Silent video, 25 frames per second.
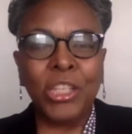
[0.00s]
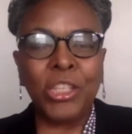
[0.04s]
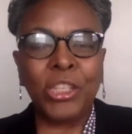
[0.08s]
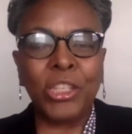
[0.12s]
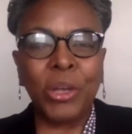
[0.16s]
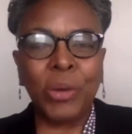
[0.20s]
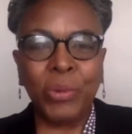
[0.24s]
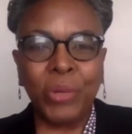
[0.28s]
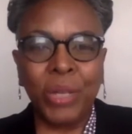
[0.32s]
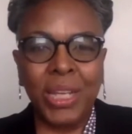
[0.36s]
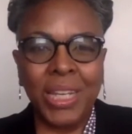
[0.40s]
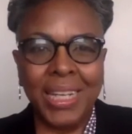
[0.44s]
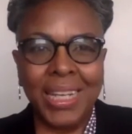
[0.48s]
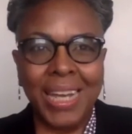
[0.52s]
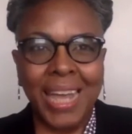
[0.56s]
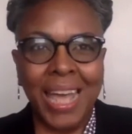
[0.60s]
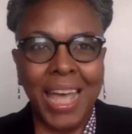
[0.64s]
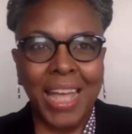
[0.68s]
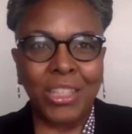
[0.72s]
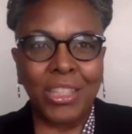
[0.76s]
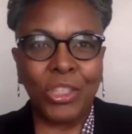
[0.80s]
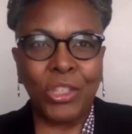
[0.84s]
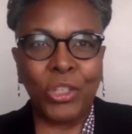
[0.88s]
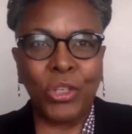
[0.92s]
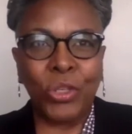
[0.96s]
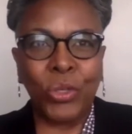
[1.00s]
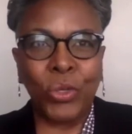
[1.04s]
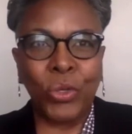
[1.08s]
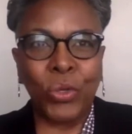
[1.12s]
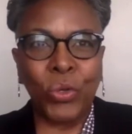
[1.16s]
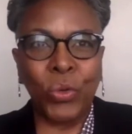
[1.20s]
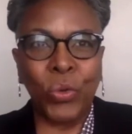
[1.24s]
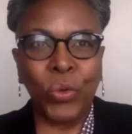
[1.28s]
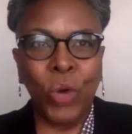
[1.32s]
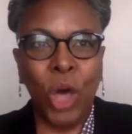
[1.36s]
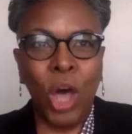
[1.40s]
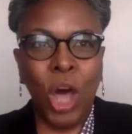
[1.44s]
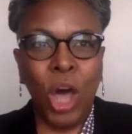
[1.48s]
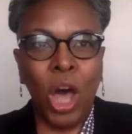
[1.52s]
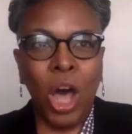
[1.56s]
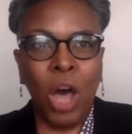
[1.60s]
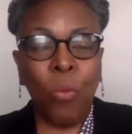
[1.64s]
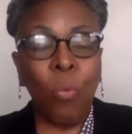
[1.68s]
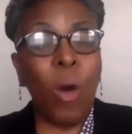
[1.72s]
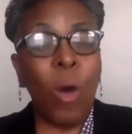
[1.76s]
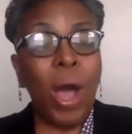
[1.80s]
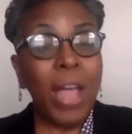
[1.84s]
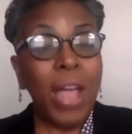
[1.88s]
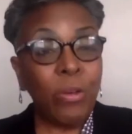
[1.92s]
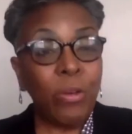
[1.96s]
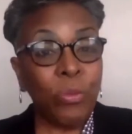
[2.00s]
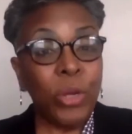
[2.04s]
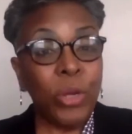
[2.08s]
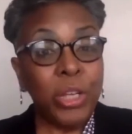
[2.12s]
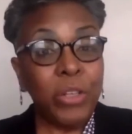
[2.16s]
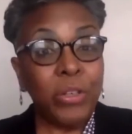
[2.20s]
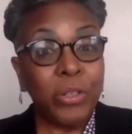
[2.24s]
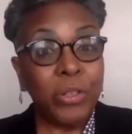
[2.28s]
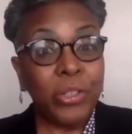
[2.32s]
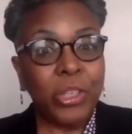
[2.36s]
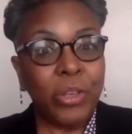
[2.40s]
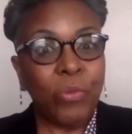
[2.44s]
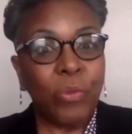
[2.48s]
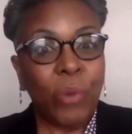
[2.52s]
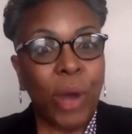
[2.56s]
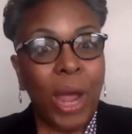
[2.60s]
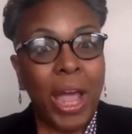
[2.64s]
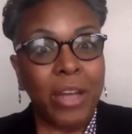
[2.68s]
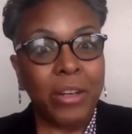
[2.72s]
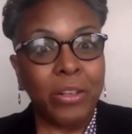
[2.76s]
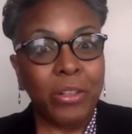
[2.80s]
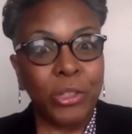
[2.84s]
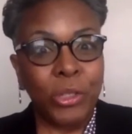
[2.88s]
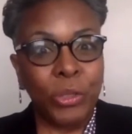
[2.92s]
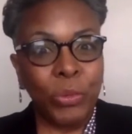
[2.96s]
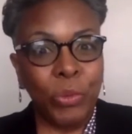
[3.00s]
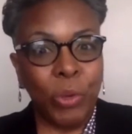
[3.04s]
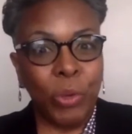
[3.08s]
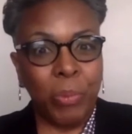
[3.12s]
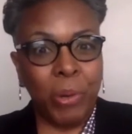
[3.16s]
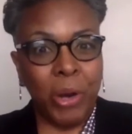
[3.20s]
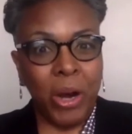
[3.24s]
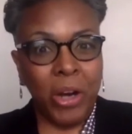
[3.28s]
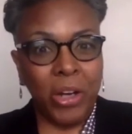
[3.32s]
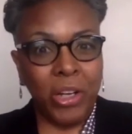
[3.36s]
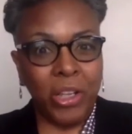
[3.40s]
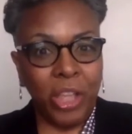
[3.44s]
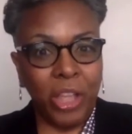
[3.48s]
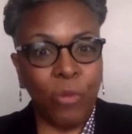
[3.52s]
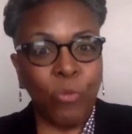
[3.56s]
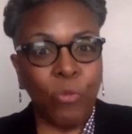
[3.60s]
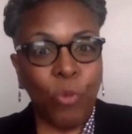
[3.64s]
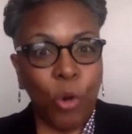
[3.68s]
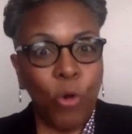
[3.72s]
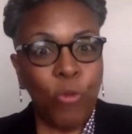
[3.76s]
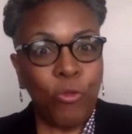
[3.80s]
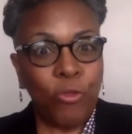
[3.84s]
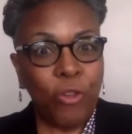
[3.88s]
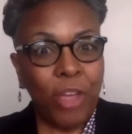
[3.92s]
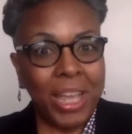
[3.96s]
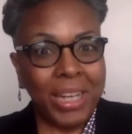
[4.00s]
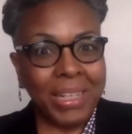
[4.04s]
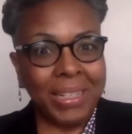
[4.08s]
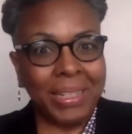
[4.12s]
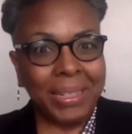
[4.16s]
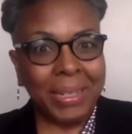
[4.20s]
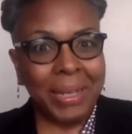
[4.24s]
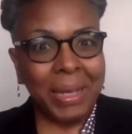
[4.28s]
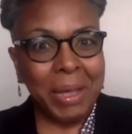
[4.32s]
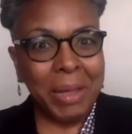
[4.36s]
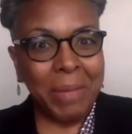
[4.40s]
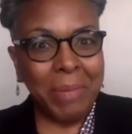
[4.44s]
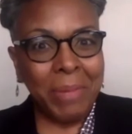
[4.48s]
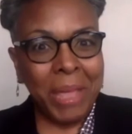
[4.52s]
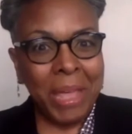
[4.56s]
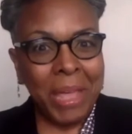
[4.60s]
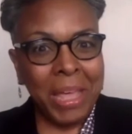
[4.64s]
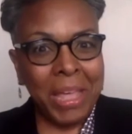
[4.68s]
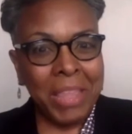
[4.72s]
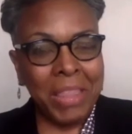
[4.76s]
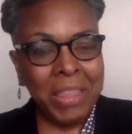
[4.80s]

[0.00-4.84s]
certainly not to white readers and writers who were part of that Rofant Club.